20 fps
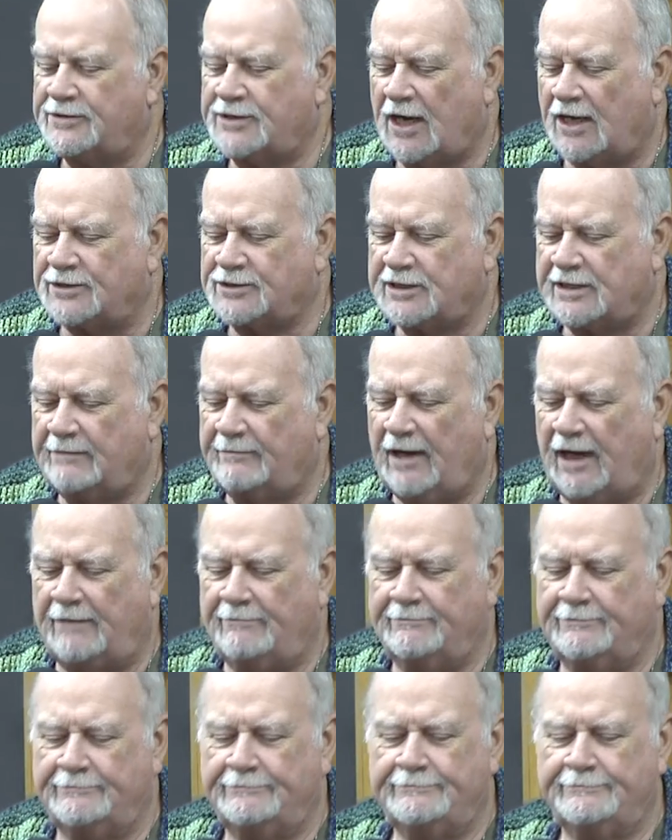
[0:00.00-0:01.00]
When he
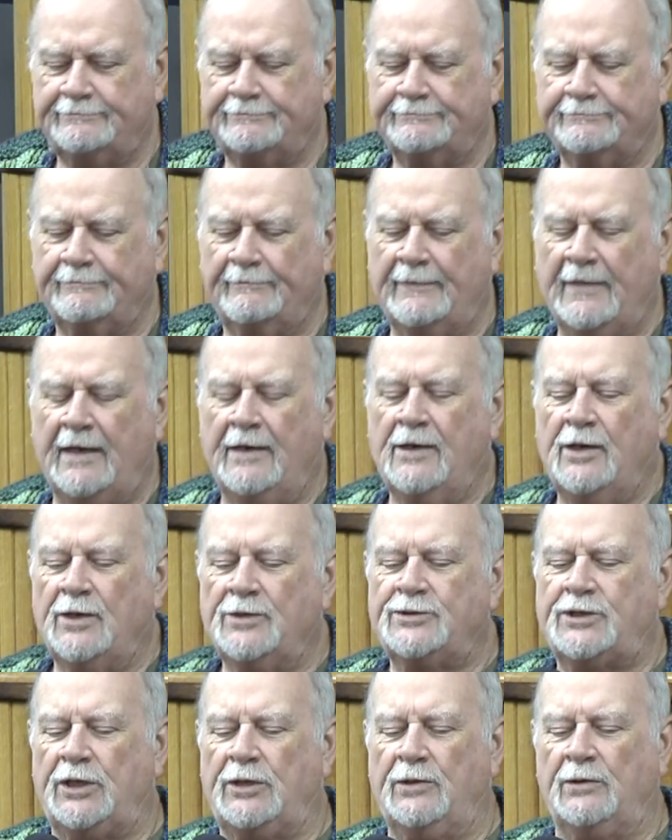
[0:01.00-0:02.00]
speaks, he
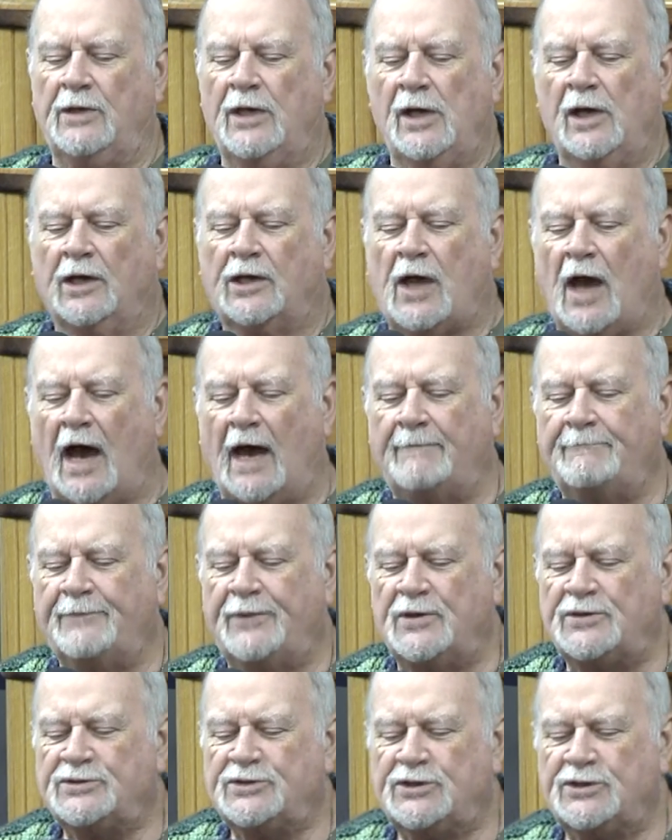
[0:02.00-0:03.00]
makes it
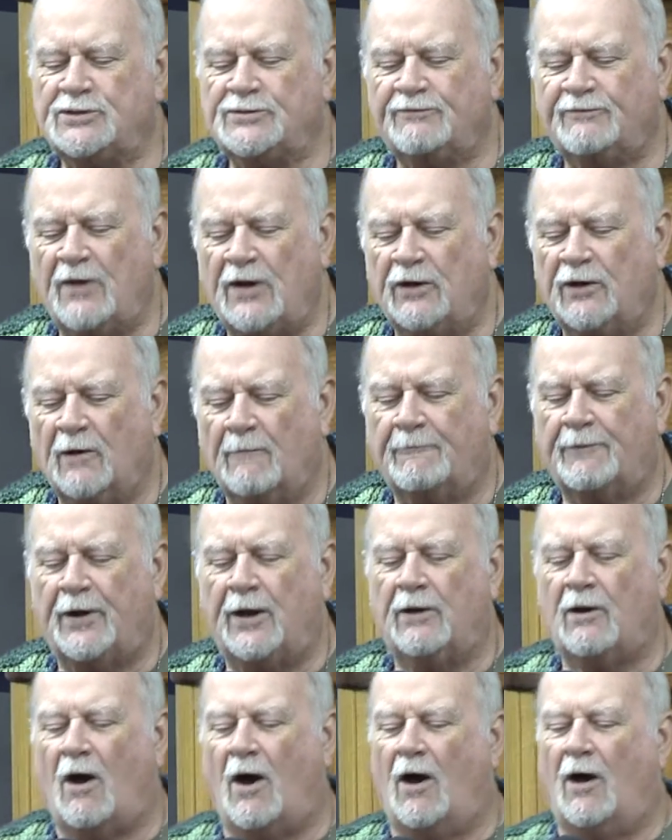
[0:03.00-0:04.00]
clear in the New
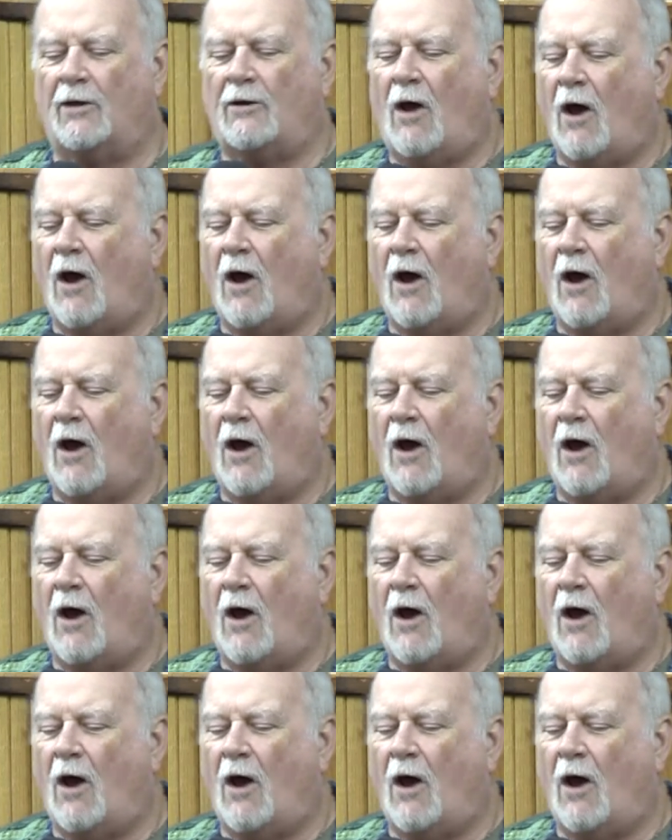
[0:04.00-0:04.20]
Testament.